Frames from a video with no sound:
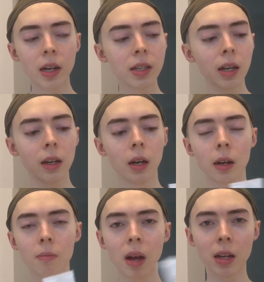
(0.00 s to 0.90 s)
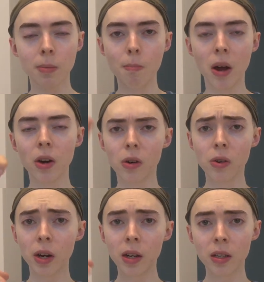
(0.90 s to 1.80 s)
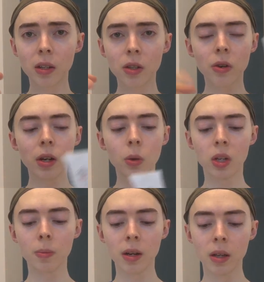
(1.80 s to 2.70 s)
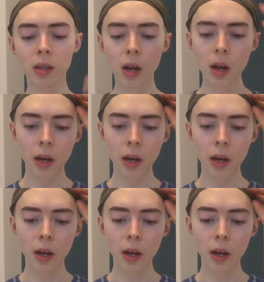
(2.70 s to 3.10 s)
It is a, medical grade sunscreen, which means